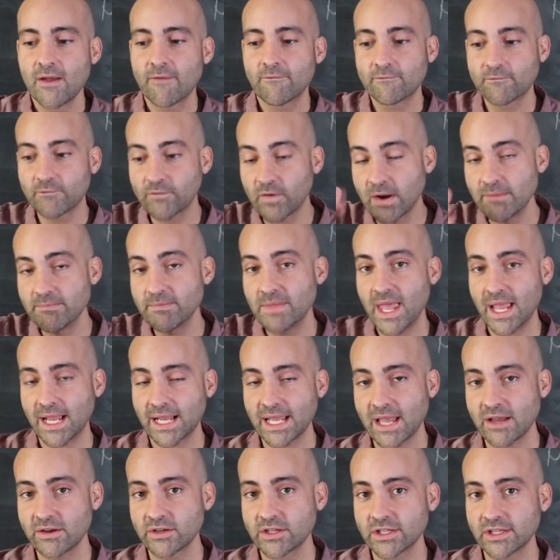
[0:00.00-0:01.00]
from
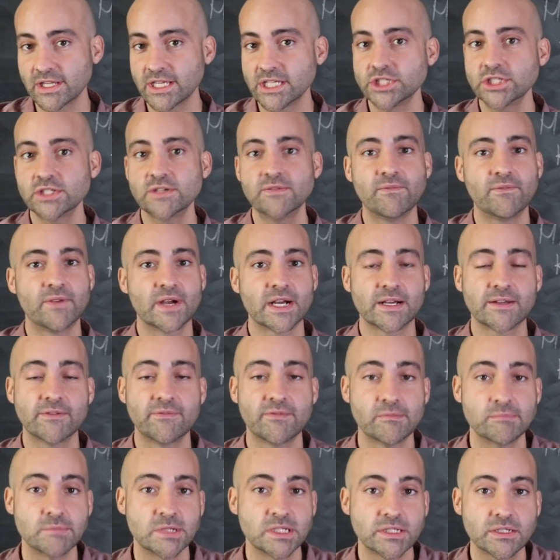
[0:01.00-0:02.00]
that calculation very
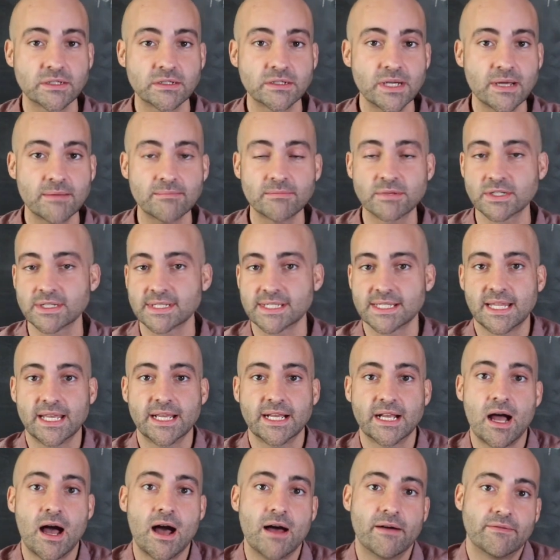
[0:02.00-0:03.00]
familiar numbers
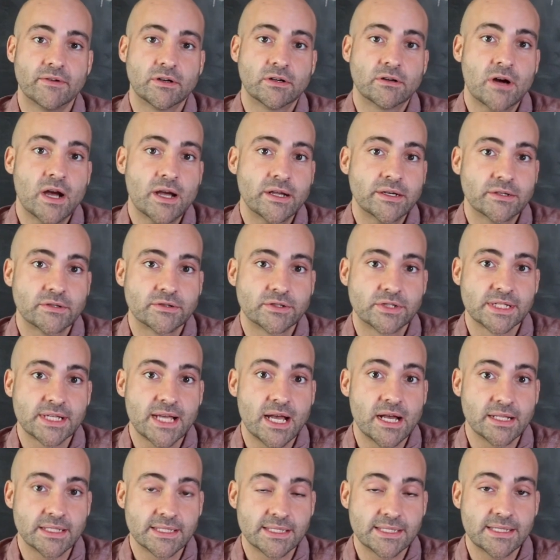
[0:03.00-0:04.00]
like Avogadro's
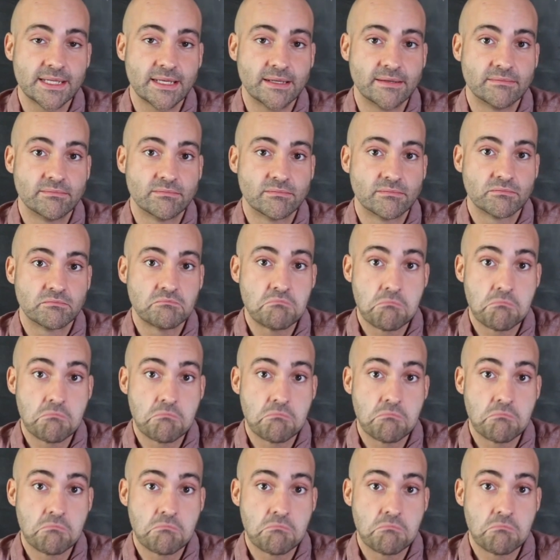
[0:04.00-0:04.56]
constant.